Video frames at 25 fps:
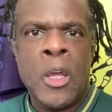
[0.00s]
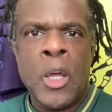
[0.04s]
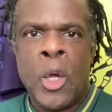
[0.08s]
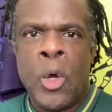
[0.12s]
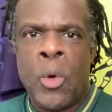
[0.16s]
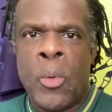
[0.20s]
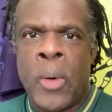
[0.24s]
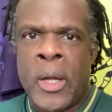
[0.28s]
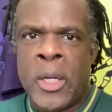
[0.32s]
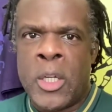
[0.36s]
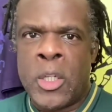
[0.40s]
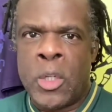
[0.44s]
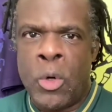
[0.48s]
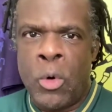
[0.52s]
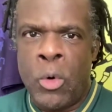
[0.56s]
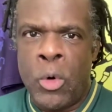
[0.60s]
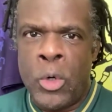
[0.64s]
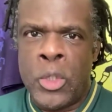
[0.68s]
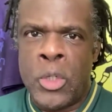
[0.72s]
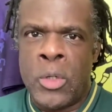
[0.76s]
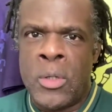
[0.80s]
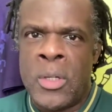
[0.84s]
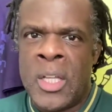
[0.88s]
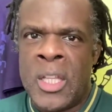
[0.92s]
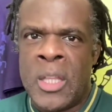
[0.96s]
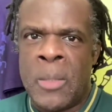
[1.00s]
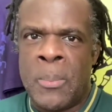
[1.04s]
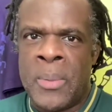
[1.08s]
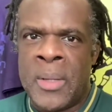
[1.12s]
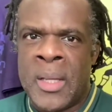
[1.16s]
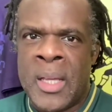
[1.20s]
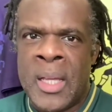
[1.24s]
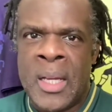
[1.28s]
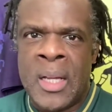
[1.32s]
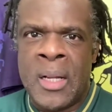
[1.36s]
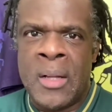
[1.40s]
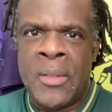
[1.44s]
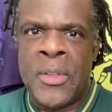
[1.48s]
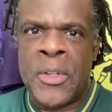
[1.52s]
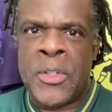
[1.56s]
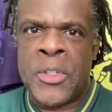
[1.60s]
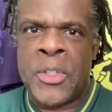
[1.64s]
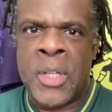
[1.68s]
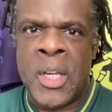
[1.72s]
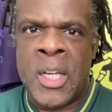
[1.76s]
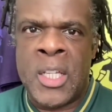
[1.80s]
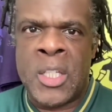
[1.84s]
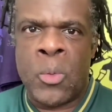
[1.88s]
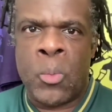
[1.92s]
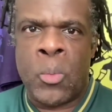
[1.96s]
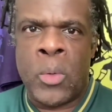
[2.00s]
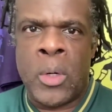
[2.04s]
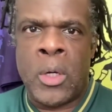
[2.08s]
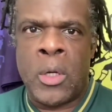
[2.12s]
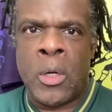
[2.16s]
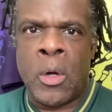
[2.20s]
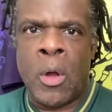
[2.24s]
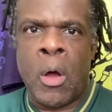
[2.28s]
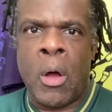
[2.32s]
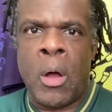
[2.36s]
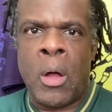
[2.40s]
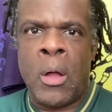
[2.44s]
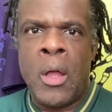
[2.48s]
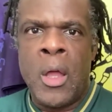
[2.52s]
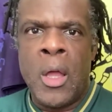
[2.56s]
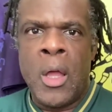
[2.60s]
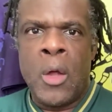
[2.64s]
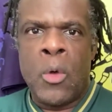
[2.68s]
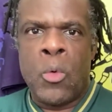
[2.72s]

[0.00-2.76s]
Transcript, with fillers: who I told you near the beginning of the season were not